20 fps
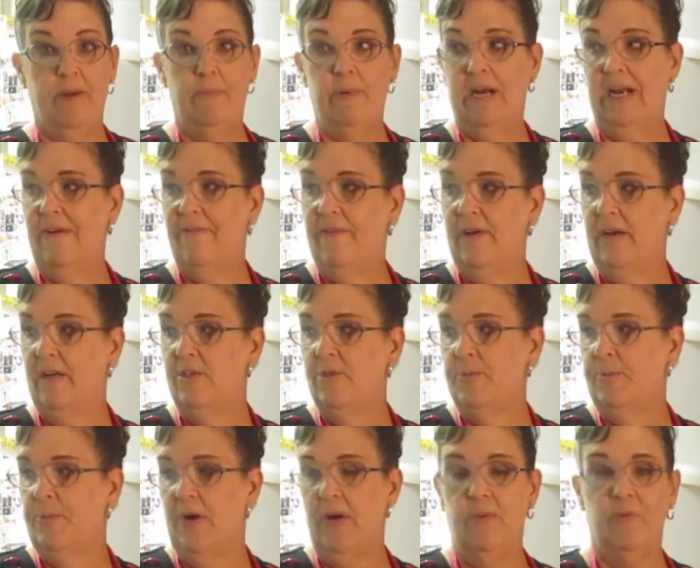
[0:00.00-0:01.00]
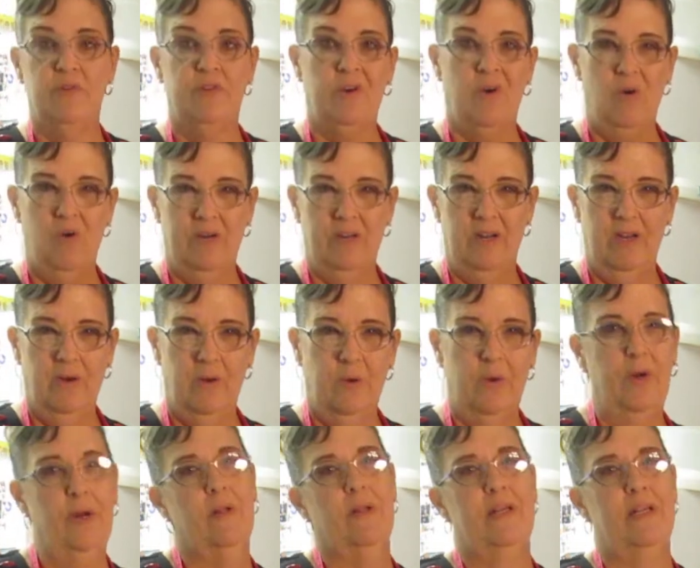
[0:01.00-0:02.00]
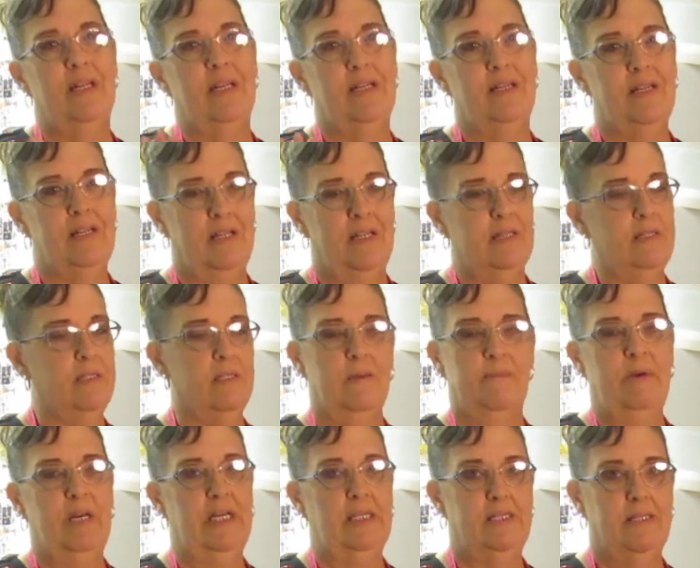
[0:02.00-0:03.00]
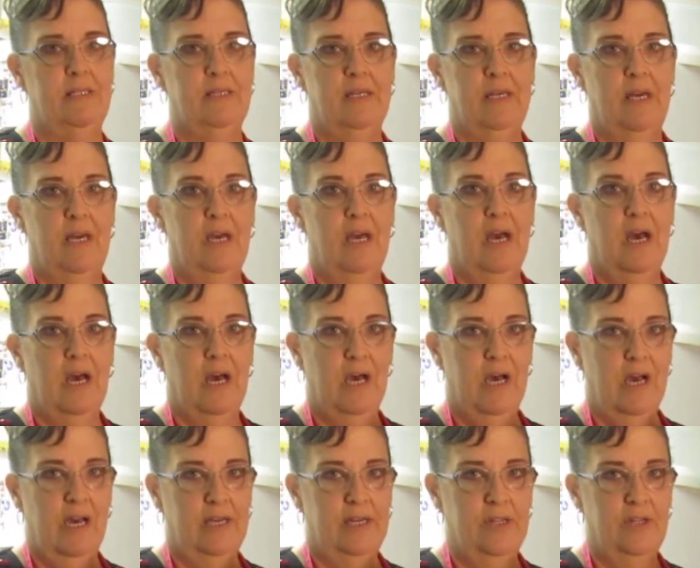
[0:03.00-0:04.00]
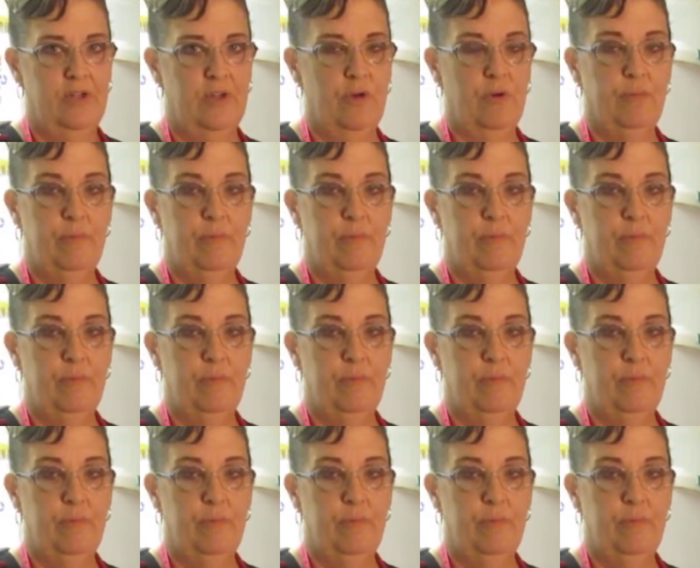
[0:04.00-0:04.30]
but I found a spray with coconut oil in it, and it's the best I can do.